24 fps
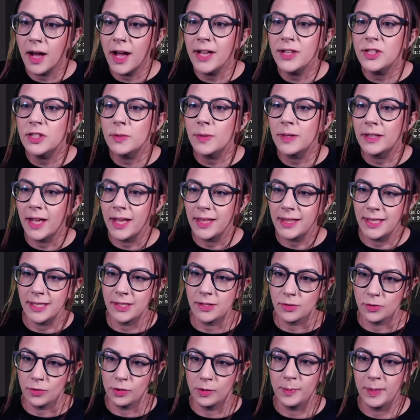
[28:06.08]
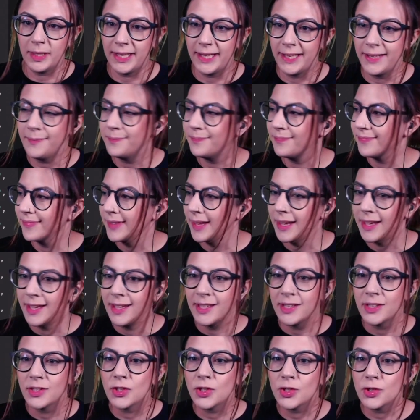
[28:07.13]
do it like this normally.
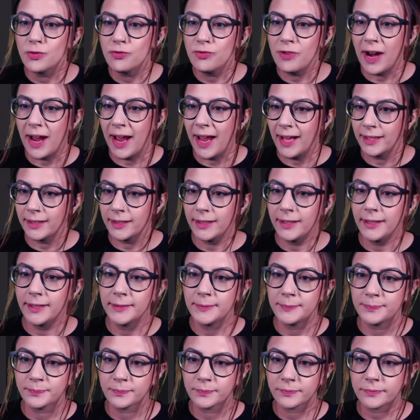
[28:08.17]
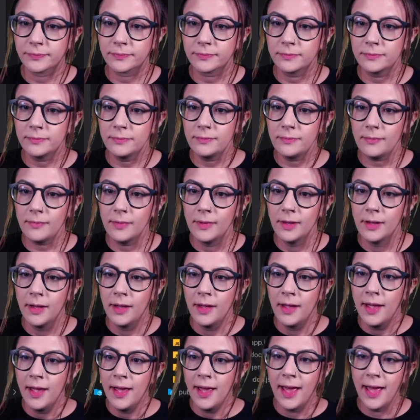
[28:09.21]
Track.
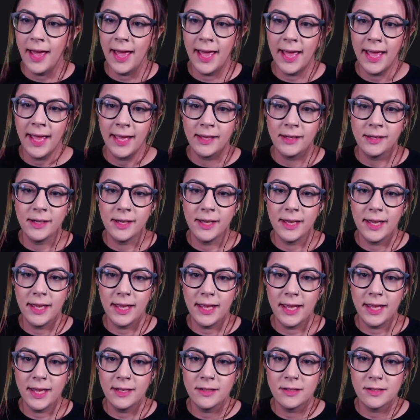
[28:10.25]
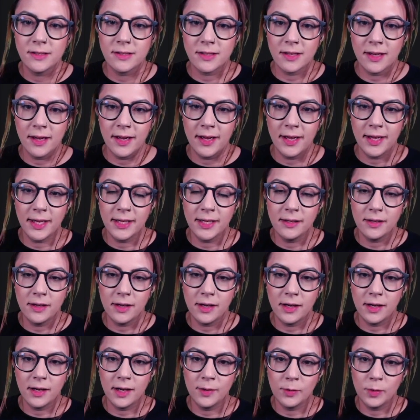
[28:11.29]
And inside
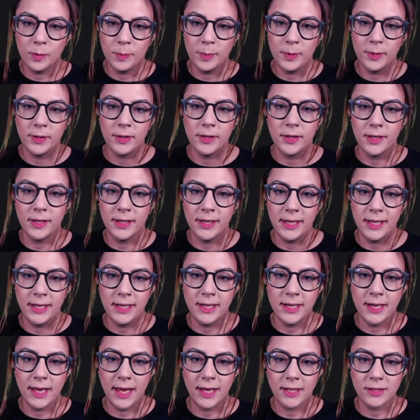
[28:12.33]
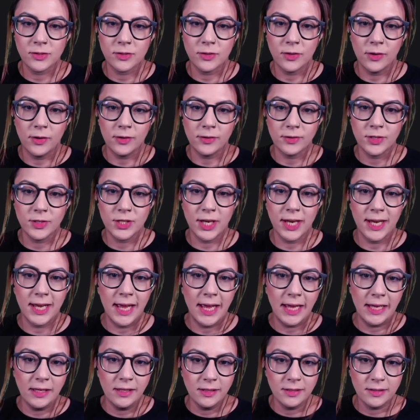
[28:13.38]
I will put an
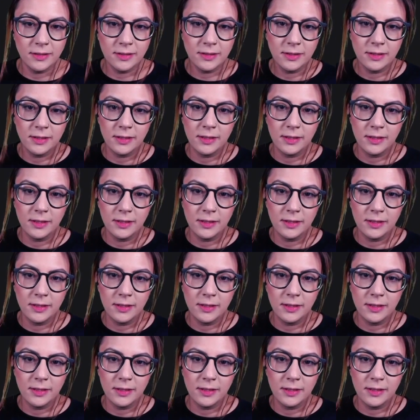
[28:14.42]
index.js.